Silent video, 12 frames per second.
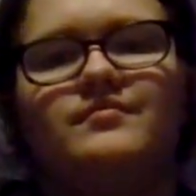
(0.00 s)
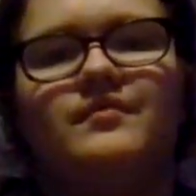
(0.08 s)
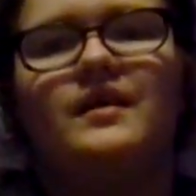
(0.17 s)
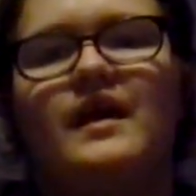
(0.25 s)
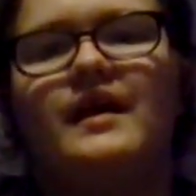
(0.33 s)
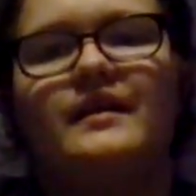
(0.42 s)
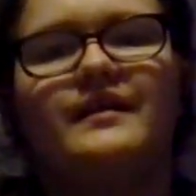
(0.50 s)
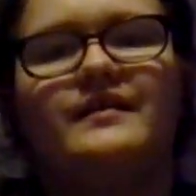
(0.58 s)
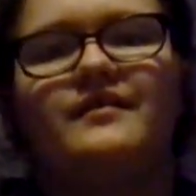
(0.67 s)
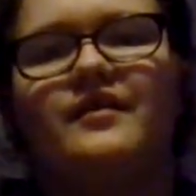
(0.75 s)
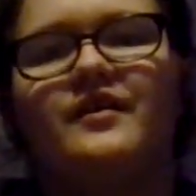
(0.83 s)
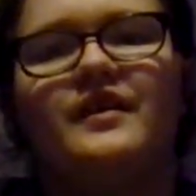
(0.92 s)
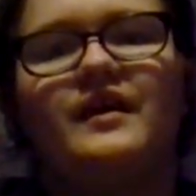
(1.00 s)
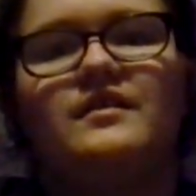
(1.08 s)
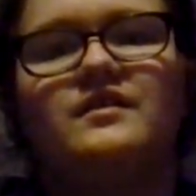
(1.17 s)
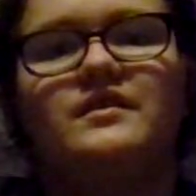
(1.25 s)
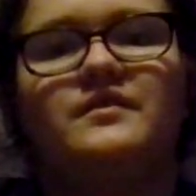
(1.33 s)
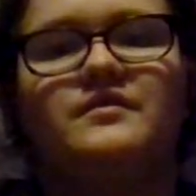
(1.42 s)
get it. All you have
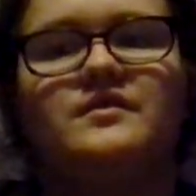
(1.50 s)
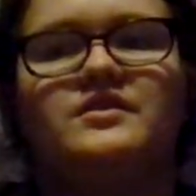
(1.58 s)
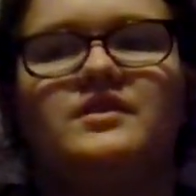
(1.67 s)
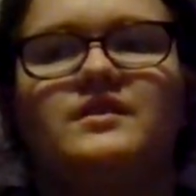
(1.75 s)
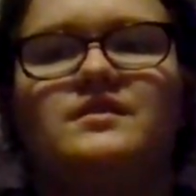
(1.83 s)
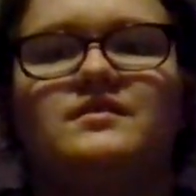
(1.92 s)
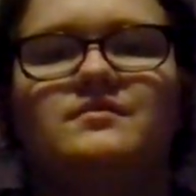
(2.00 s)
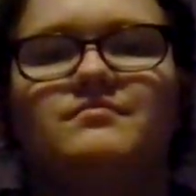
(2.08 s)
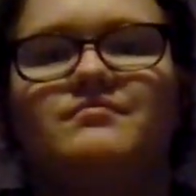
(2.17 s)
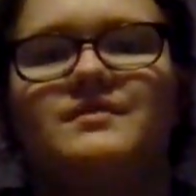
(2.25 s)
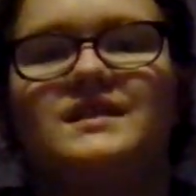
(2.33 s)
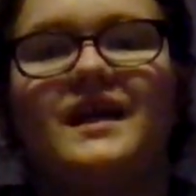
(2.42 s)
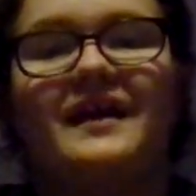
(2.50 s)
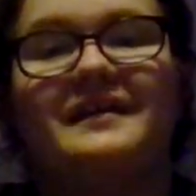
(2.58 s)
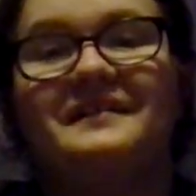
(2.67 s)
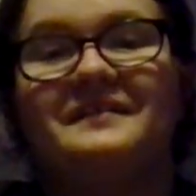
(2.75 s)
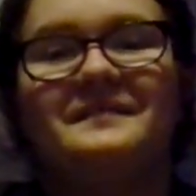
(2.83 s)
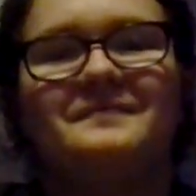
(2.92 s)
to do is just sign
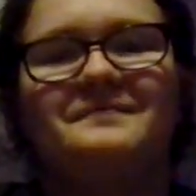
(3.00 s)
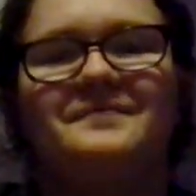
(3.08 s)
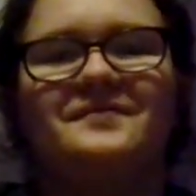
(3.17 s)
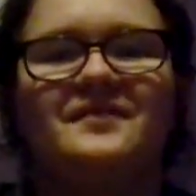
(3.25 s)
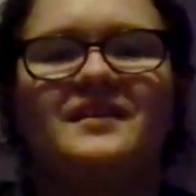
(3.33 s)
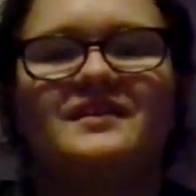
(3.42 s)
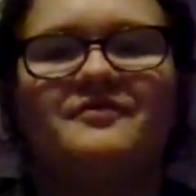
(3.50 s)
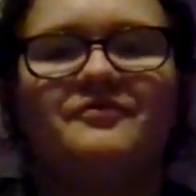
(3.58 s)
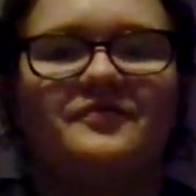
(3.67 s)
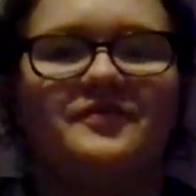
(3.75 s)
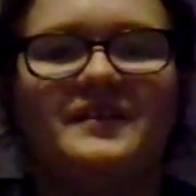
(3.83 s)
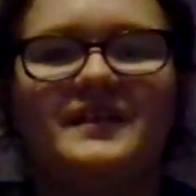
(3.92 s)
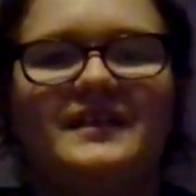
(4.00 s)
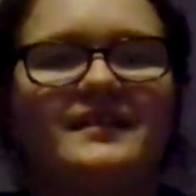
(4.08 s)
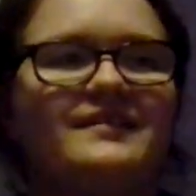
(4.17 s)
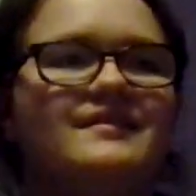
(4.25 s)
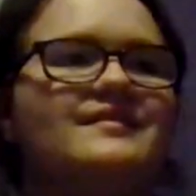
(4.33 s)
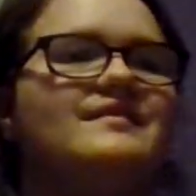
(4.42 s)
up. It's
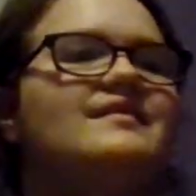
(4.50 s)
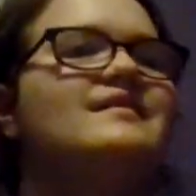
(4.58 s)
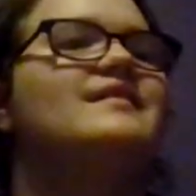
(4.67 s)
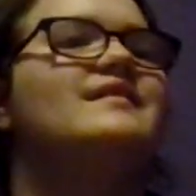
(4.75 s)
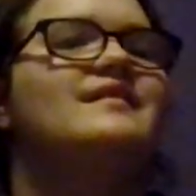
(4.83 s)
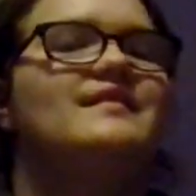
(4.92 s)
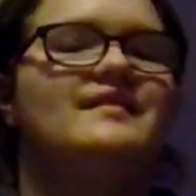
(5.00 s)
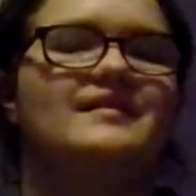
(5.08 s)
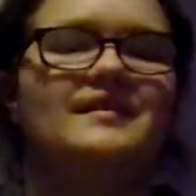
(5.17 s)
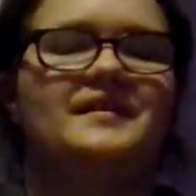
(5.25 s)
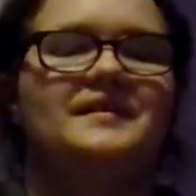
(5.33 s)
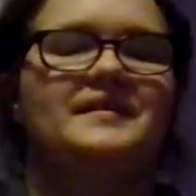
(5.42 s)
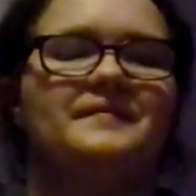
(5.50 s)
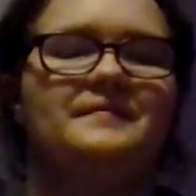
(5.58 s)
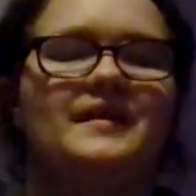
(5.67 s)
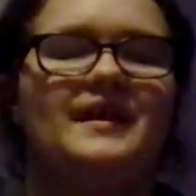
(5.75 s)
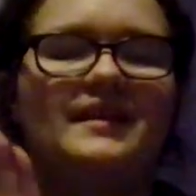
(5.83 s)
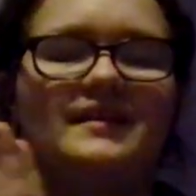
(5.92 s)
free.
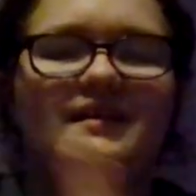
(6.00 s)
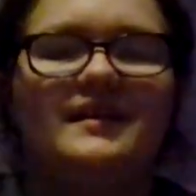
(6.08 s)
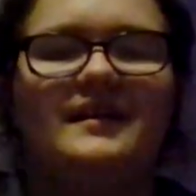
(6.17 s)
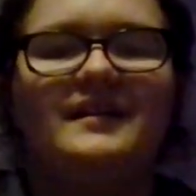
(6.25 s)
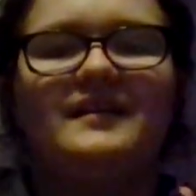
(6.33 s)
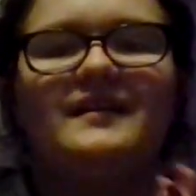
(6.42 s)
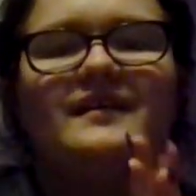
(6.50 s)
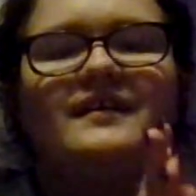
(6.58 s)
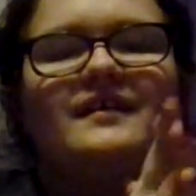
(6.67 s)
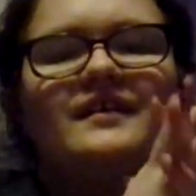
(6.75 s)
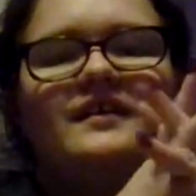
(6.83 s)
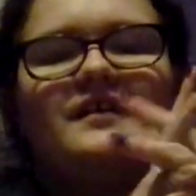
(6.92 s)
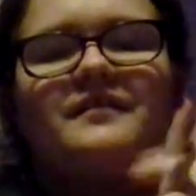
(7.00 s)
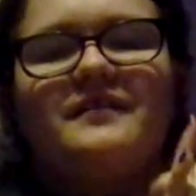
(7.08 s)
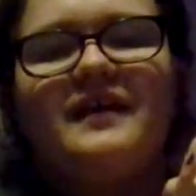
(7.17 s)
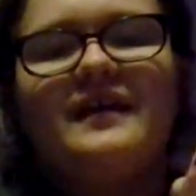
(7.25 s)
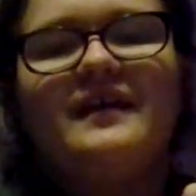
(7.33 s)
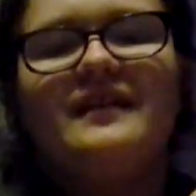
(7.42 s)
And then you
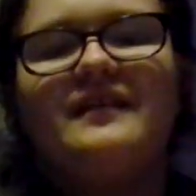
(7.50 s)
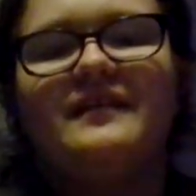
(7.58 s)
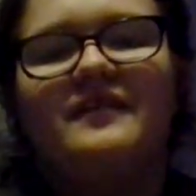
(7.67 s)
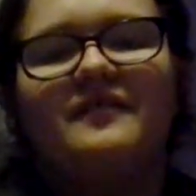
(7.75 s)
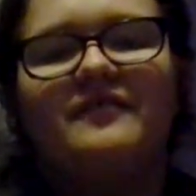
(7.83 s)
can